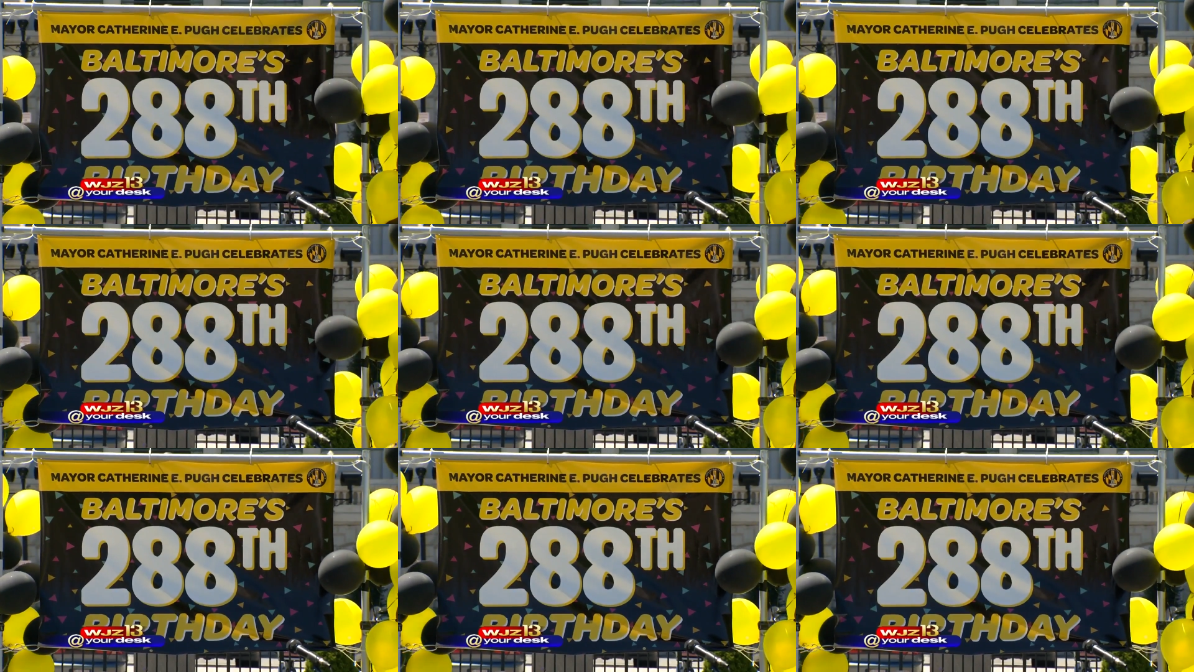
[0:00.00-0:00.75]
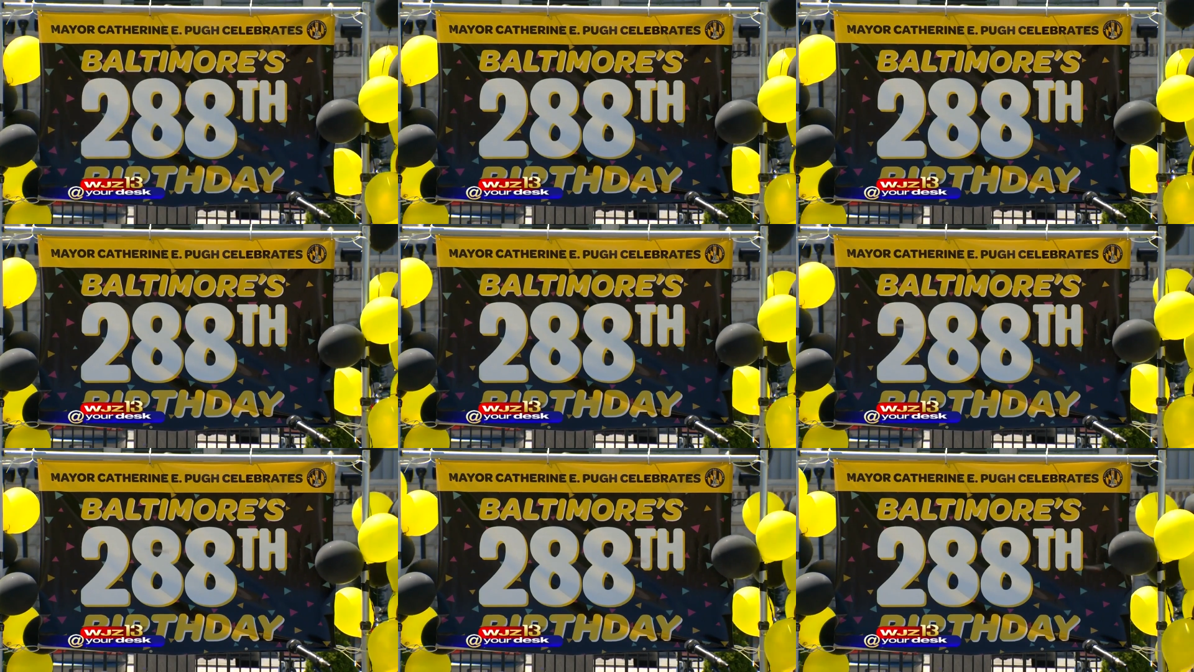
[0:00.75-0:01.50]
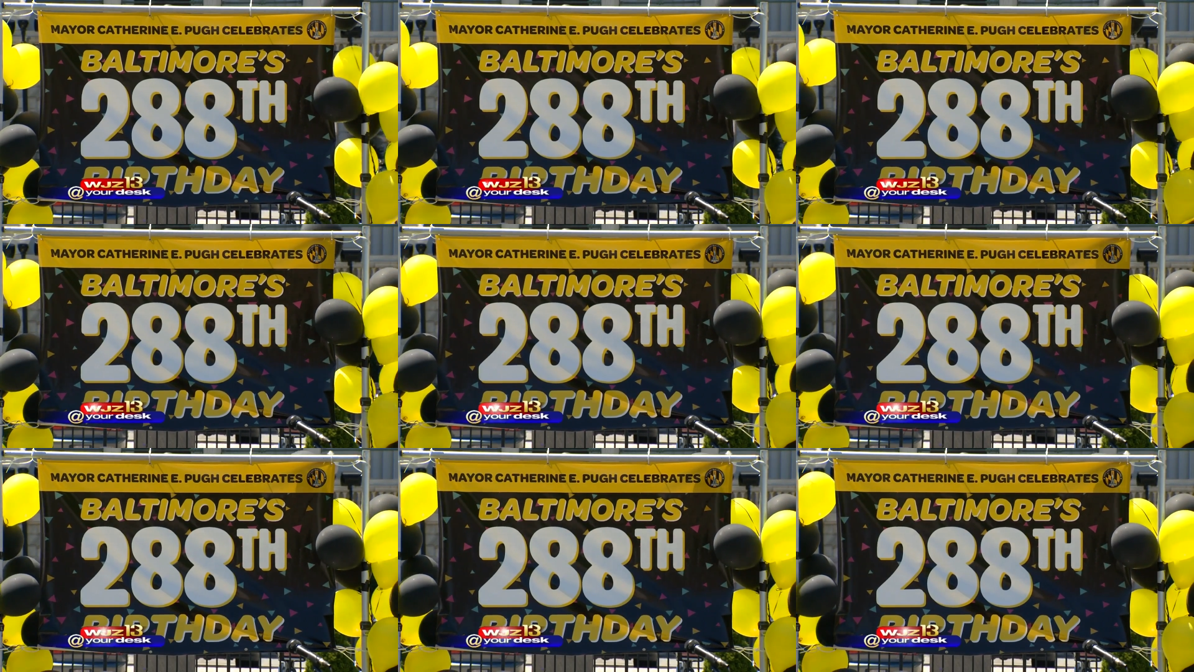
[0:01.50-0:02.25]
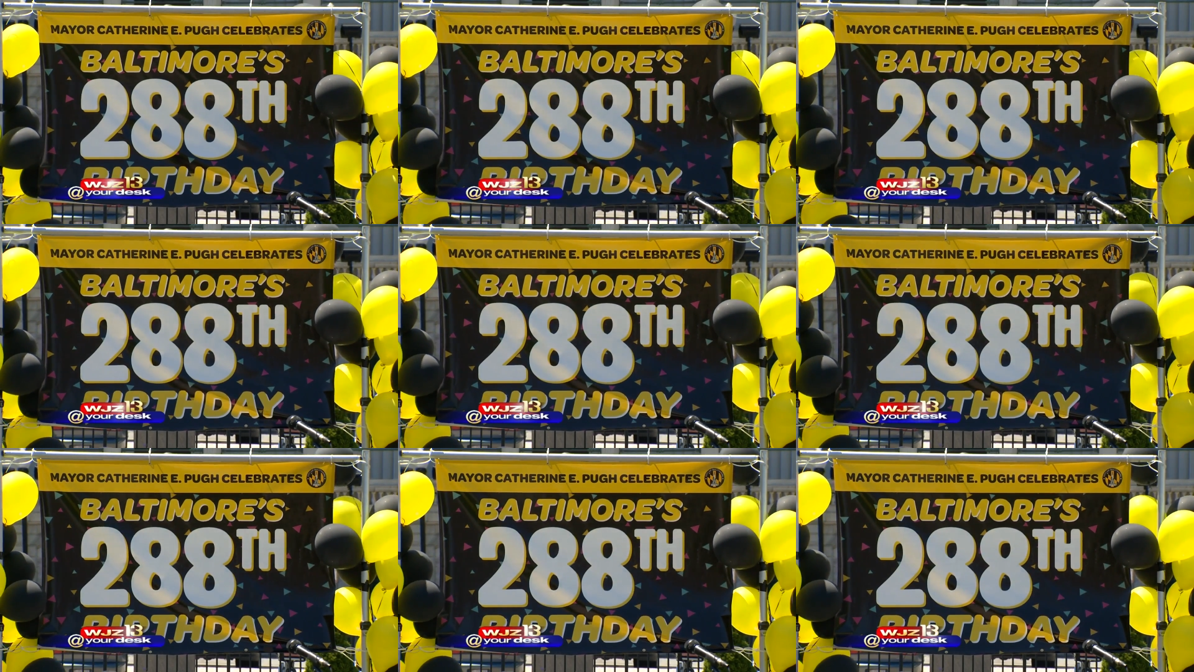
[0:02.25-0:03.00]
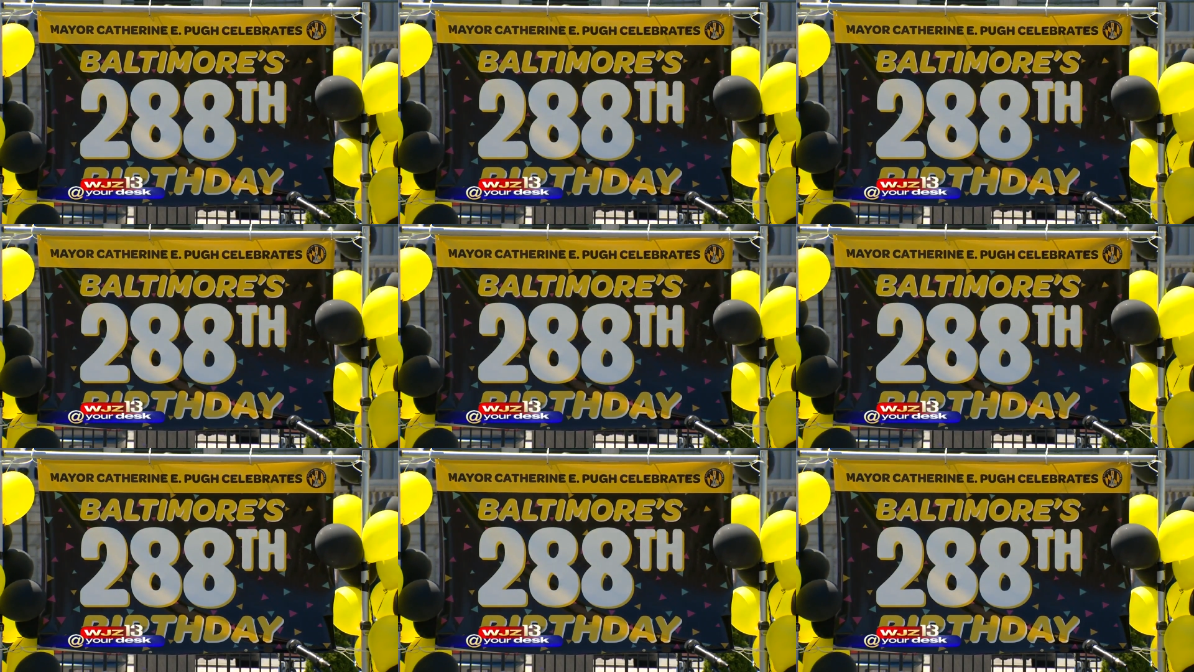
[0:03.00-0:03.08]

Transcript: (no speaker visible)